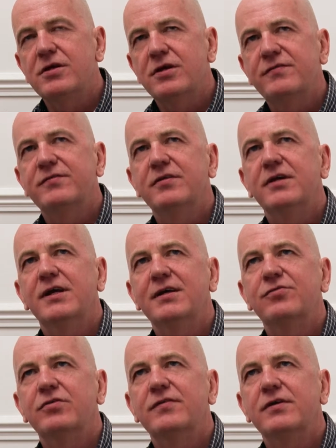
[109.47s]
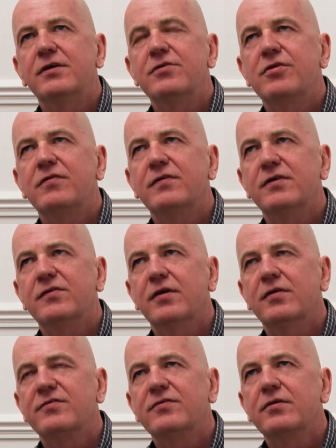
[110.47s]
You have to have an HIV
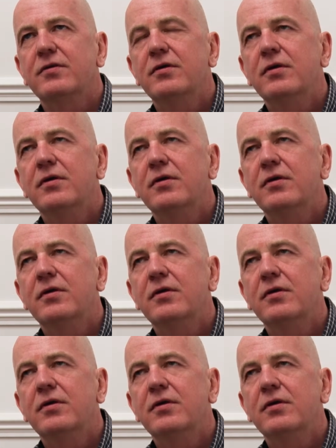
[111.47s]
test.